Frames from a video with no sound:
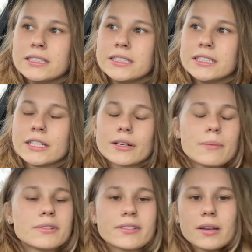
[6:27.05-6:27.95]
You know what?
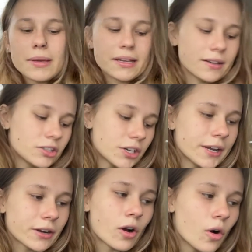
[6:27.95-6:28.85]
I'm just gonna make a
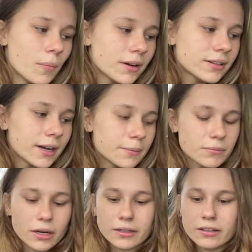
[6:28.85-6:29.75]
shake at home. I'm
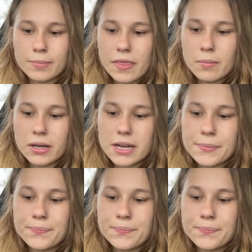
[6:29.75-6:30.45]
not gonna spend the money.